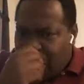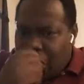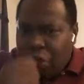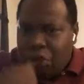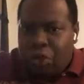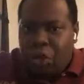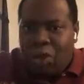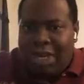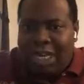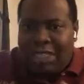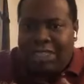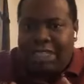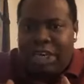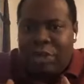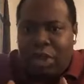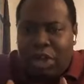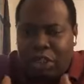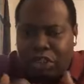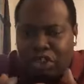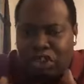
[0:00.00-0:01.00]
So let's say you
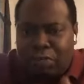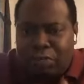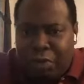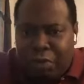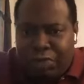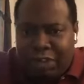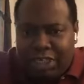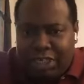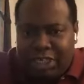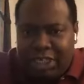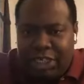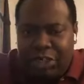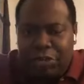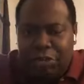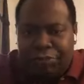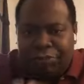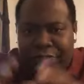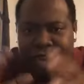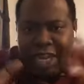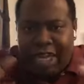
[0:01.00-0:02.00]
want to solve poverty.
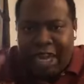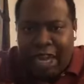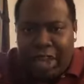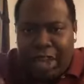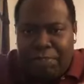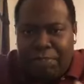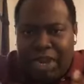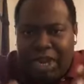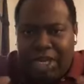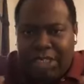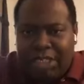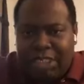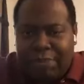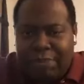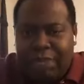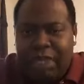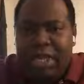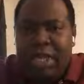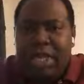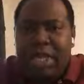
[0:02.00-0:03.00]
You find a
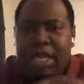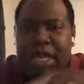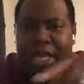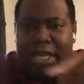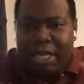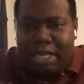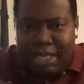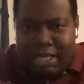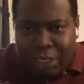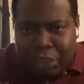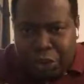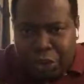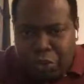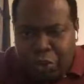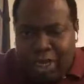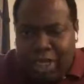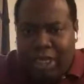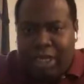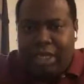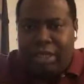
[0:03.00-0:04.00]
partnership
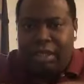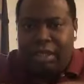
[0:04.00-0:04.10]
network,